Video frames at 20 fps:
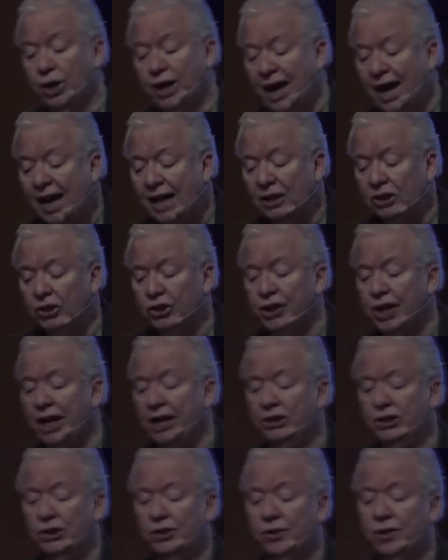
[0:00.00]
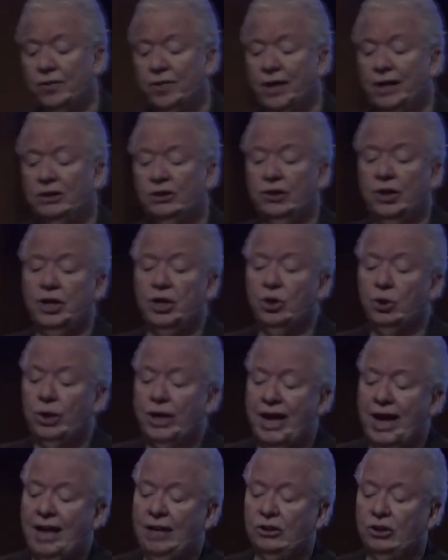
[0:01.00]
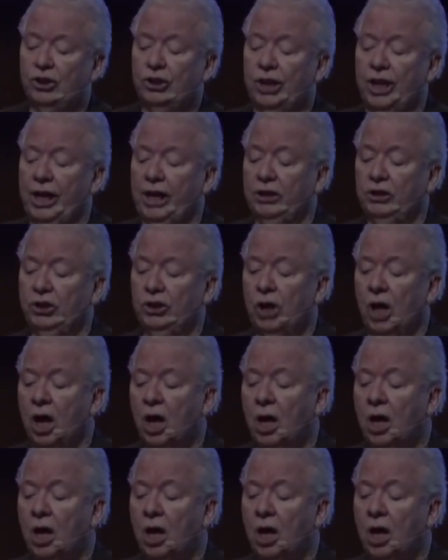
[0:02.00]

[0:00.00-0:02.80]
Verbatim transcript: can change and the things that you can't change,